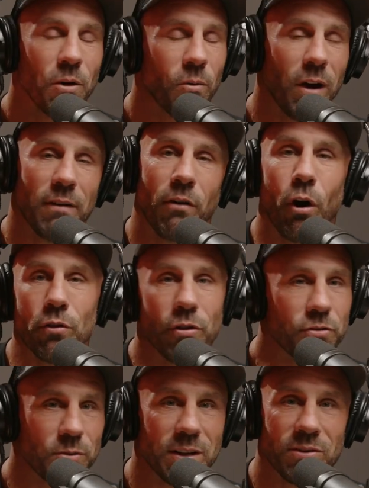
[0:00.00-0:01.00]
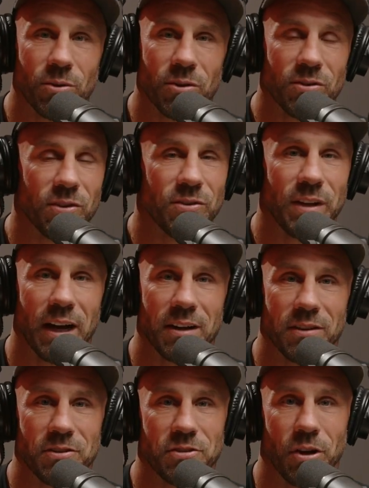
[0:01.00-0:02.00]
We'll have all those resources down
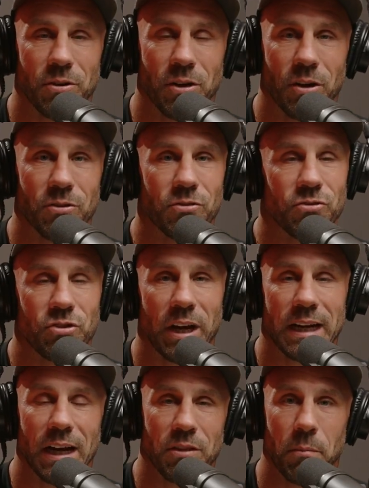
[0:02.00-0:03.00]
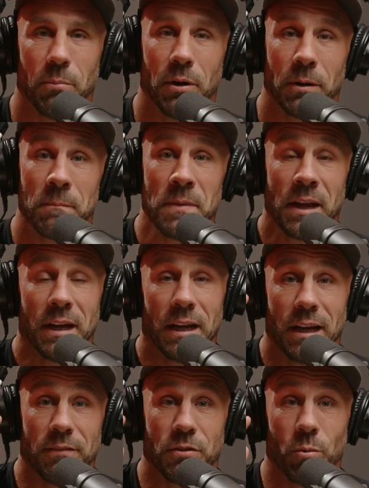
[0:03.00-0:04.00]
in the show notes. Check out the book.
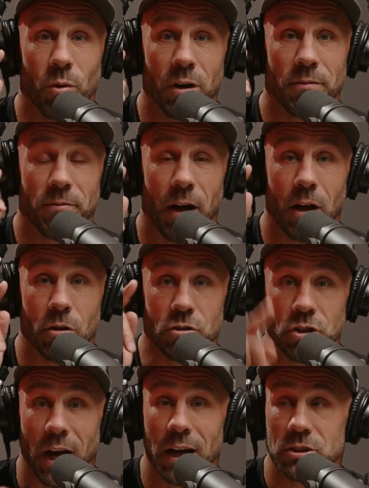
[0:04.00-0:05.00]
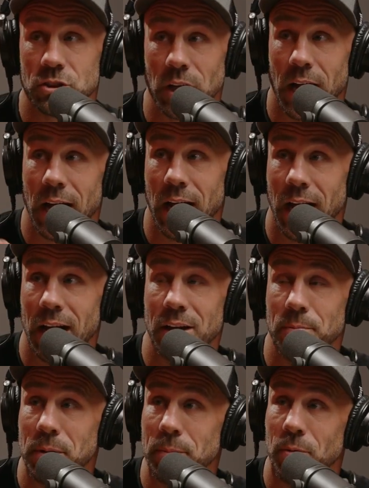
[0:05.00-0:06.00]
If you want to follow Josh, how
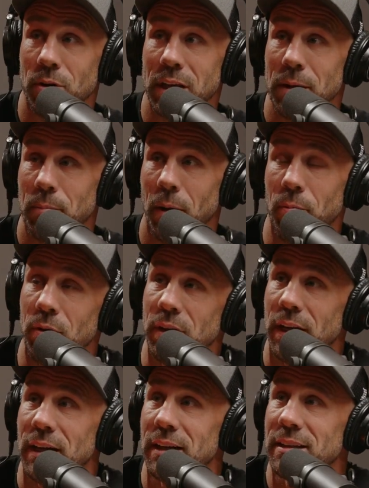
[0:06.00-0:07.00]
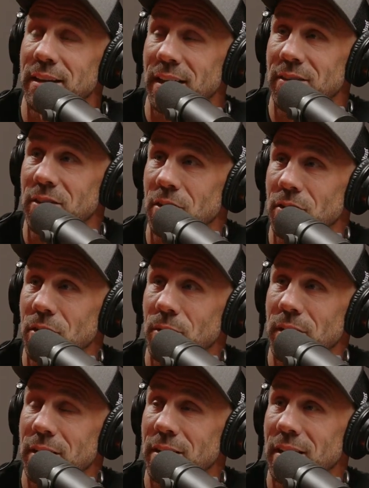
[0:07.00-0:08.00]
do people keep up with you and the things that you're
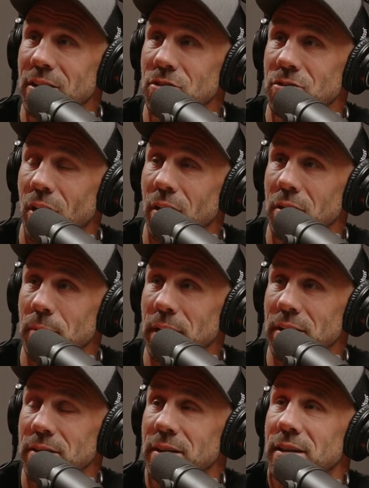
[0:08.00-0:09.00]
doing and the things you're talking about?